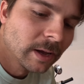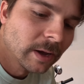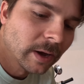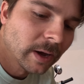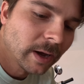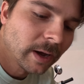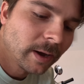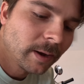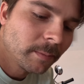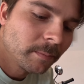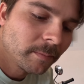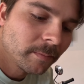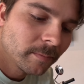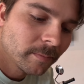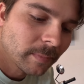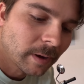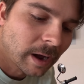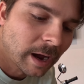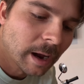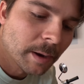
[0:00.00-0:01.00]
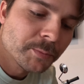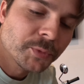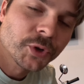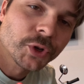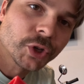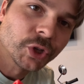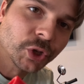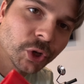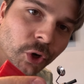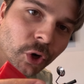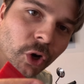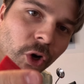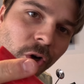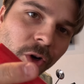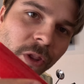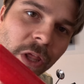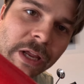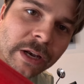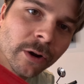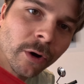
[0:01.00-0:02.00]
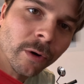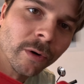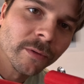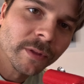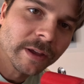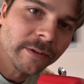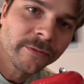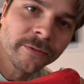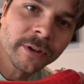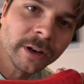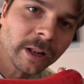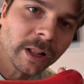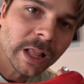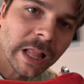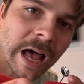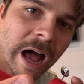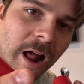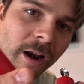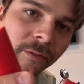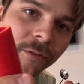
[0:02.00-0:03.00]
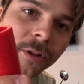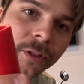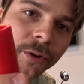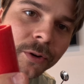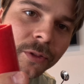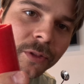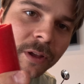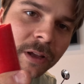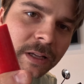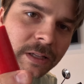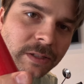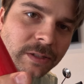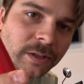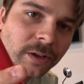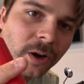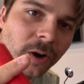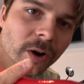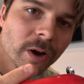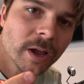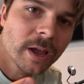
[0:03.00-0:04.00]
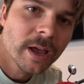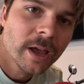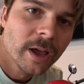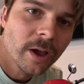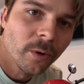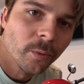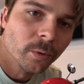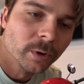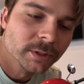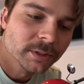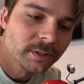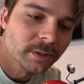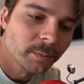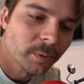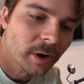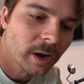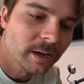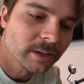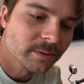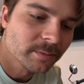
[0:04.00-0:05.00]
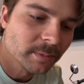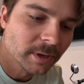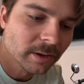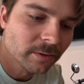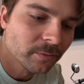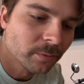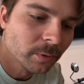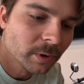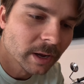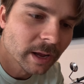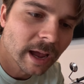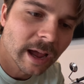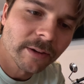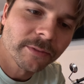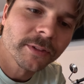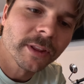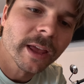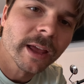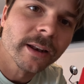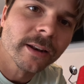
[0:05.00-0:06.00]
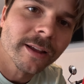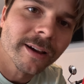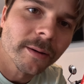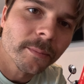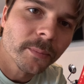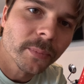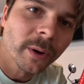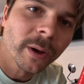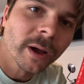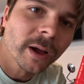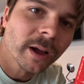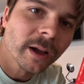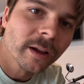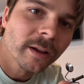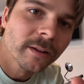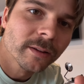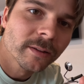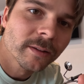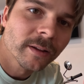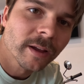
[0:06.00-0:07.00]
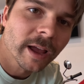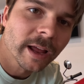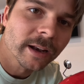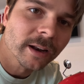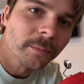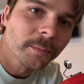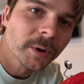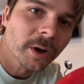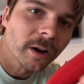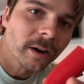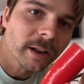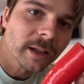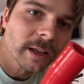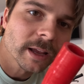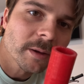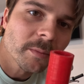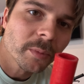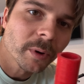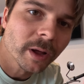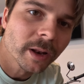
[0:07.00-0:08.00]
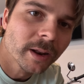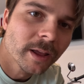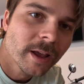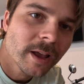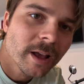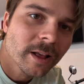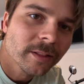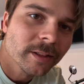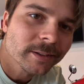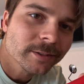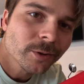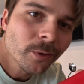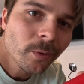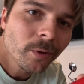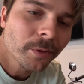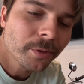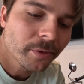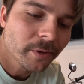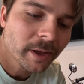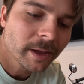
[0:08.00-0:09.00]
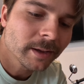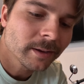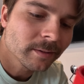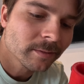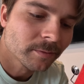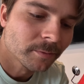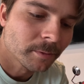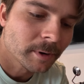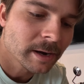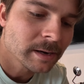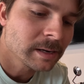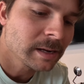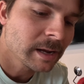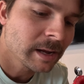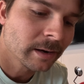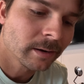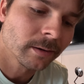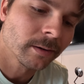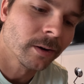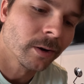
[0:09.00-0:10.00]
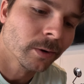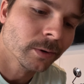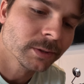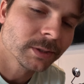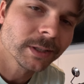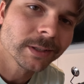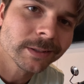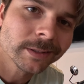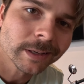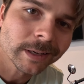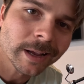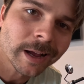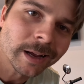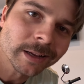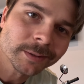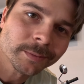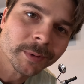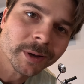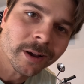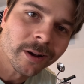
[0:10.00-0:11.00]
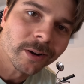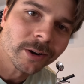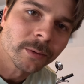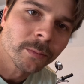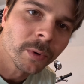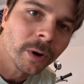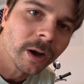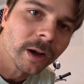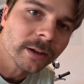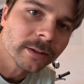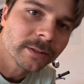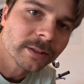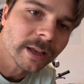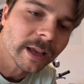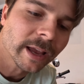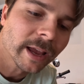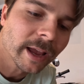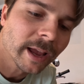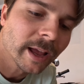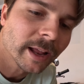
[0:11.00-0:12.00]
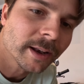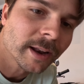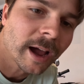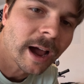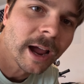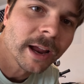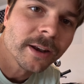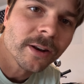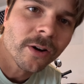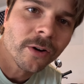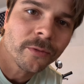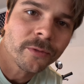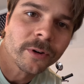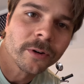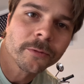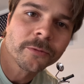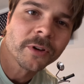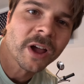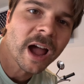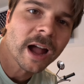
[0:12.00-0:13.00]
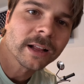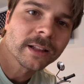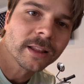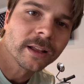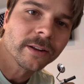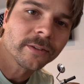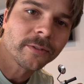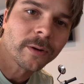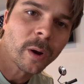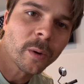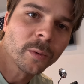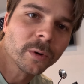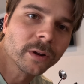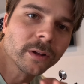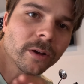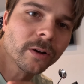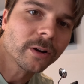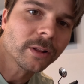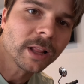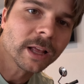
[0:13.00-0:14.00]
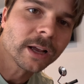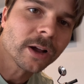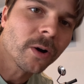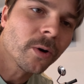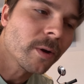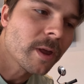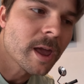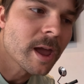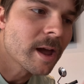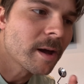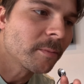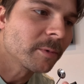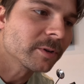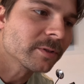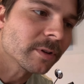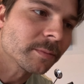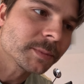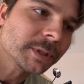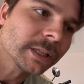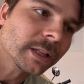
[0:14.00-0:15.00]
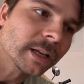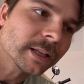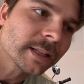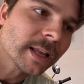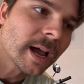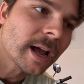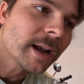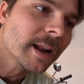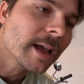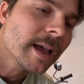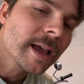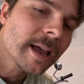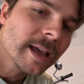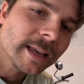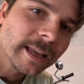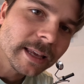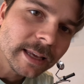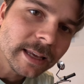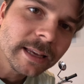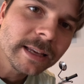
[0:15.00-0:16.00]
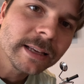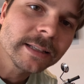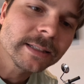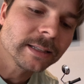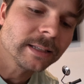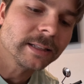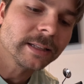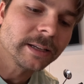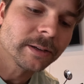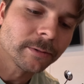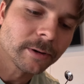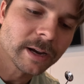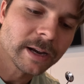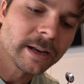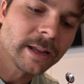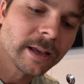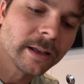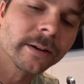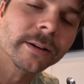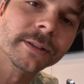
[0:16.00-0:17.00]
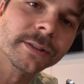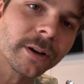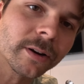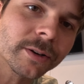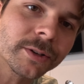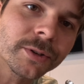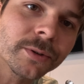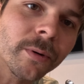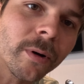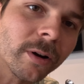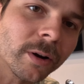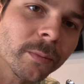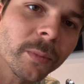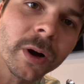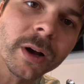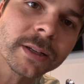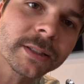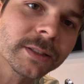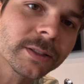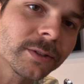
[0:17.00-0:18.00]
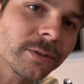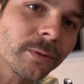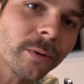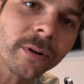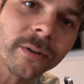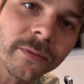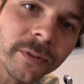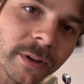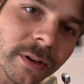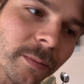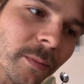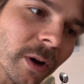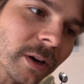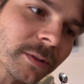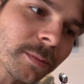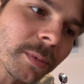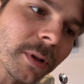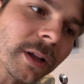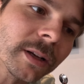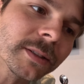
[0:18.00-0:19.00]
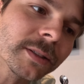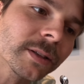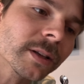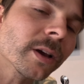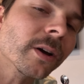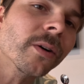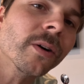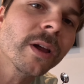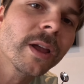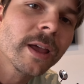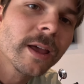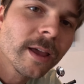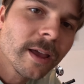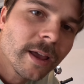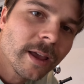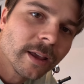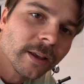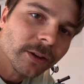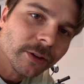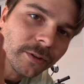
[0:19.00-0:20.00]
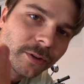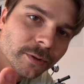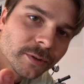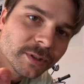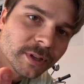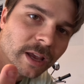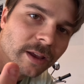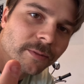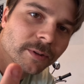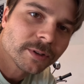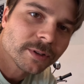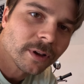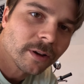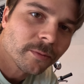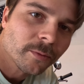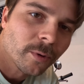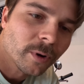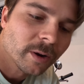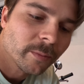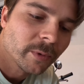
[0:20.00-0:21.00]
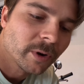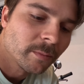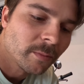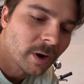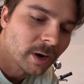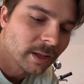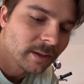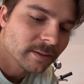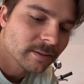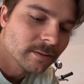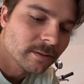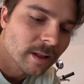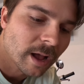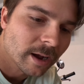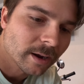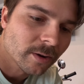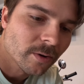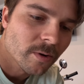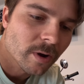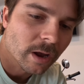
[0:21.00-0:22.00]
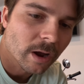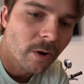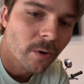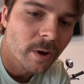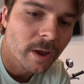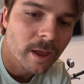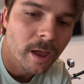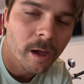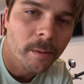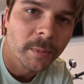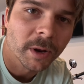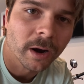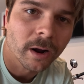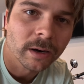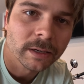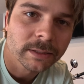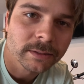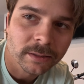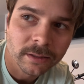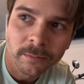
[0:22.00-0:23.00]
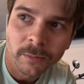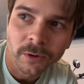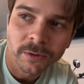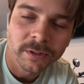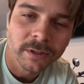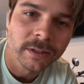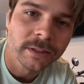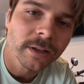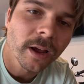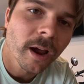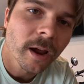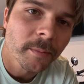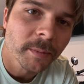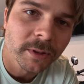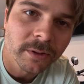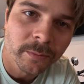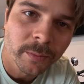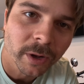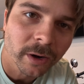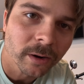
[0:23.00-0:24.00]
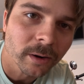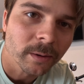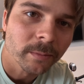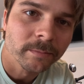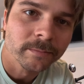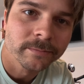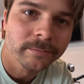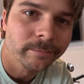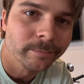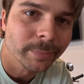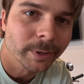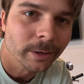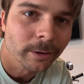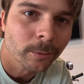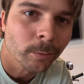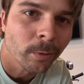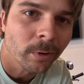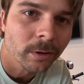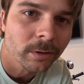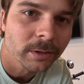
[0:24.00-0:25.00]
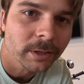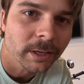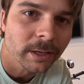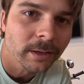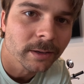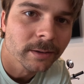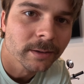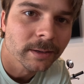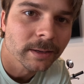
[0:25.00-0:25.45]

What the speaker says: I'm sure they fit a lot of other things, so wouldn't surprise me if we have to end up cutting it. But this whole thing, radiator hoses, it cost me $100, and I know for a fact that if I were to go to like OEM or something like that, easily radiators are $200, $250 plus. So you do save yourself quite a bit of money not going OEM, and honestly most of the time it's better quality,